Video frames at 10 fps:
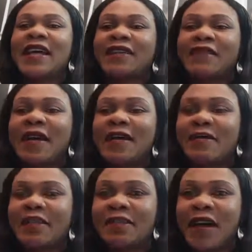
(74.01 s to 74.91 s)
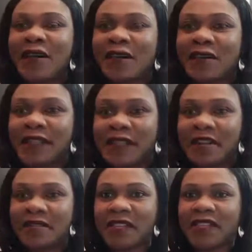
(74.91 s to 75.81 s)
I'm the founder of
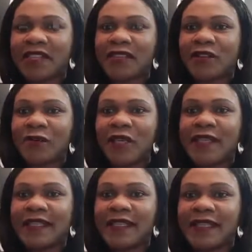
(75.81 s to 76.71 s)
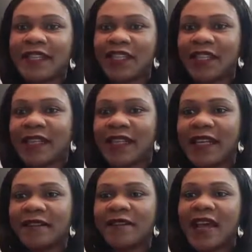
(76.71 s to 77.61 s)
Star Riches Community
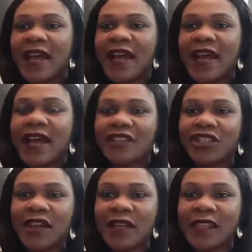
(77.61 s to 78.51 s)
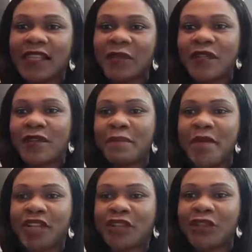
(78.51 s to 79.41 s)
Initiative, a charity with a
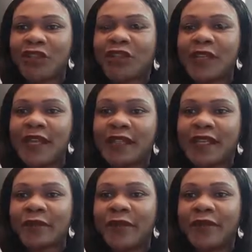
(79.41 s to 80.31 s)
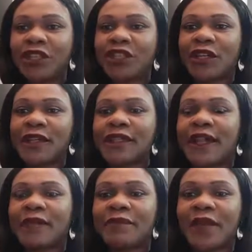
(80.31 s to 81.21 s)
mission to raise aspirations
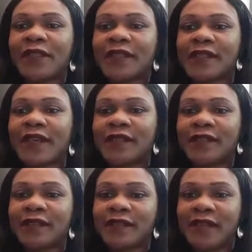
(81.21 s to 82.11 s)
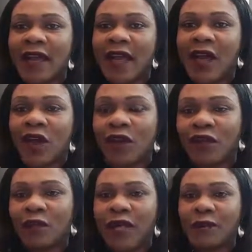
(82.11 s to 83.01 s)
and break the cycle
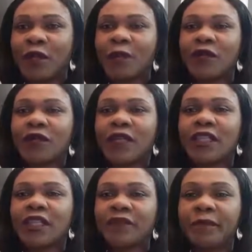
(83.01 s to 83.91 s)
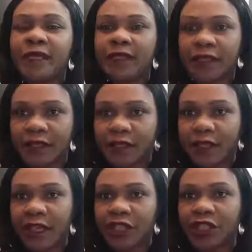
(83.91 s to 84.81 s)
of Black people underachievement in
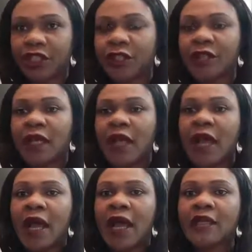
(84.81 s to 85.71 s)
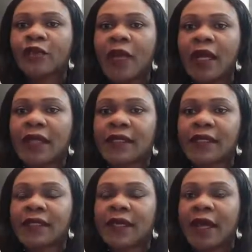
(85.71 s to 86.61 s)
education, as well as